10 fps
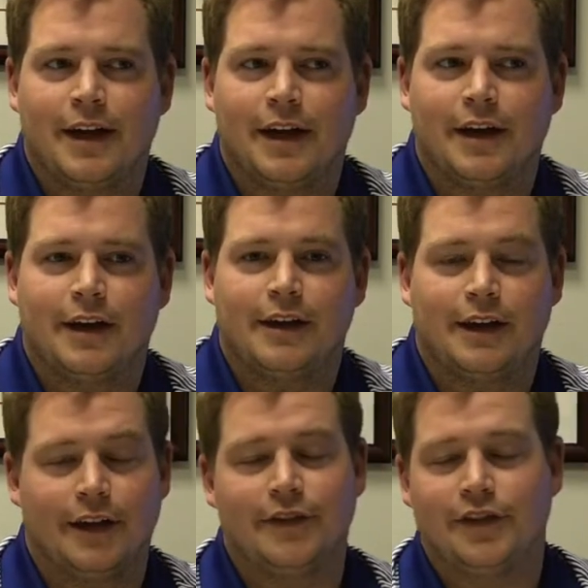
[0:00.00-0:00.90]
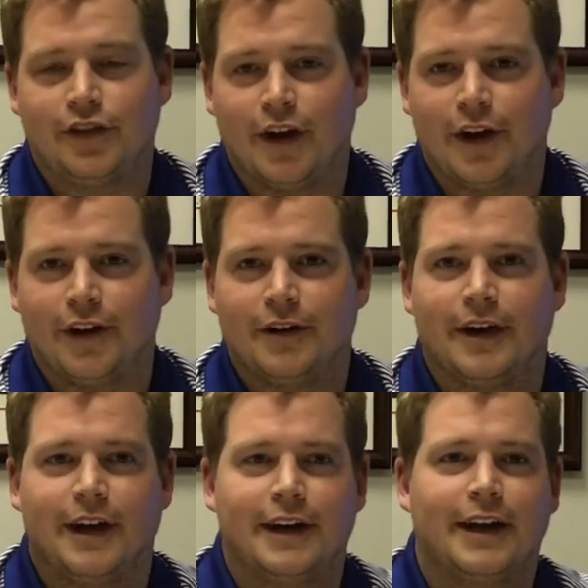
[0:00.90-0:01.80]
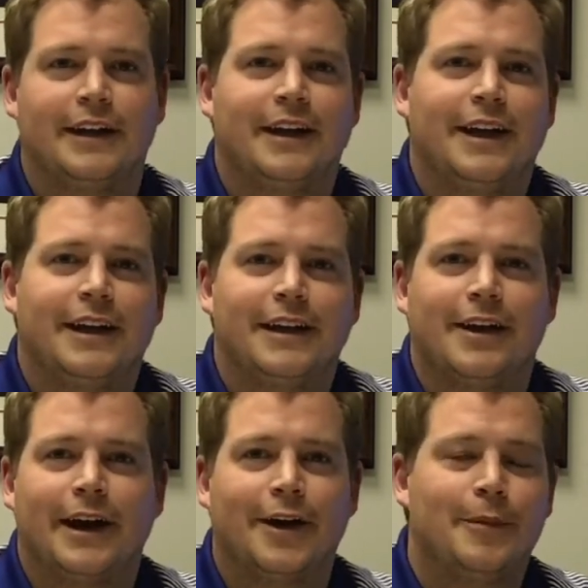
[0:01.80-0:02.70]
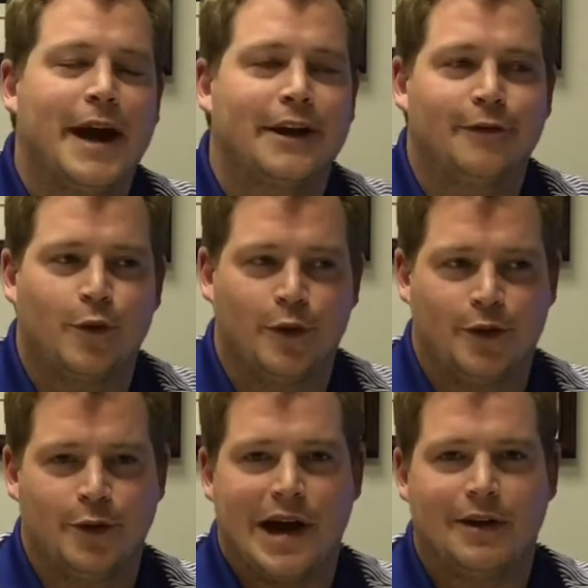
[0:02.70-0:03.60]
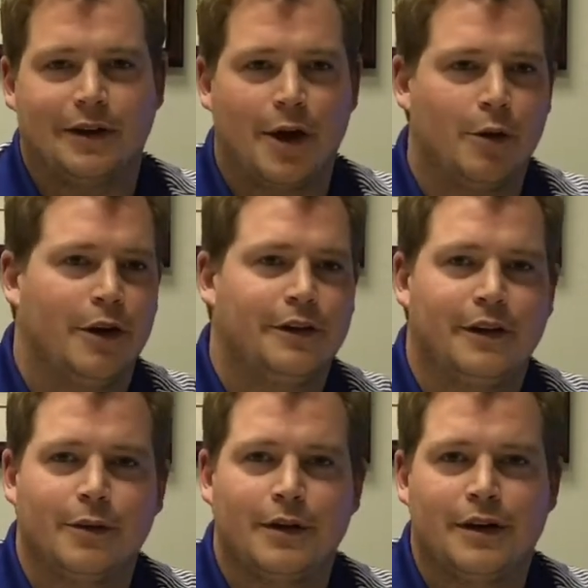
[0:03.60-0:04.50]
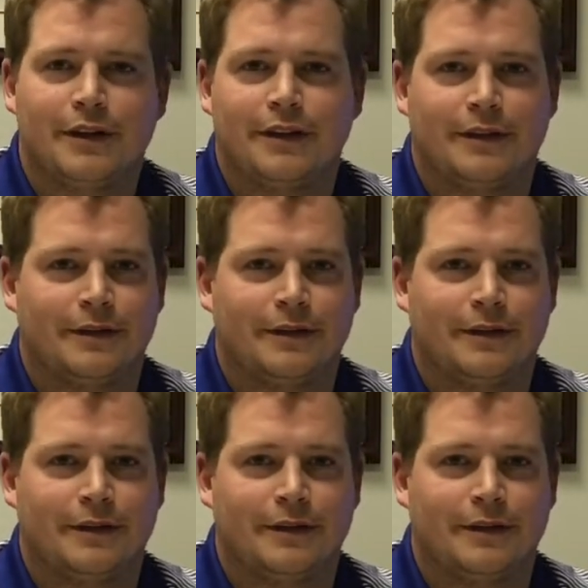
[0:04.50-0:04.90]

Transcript: and I love the show and I you know I go back and forth who I would go on there with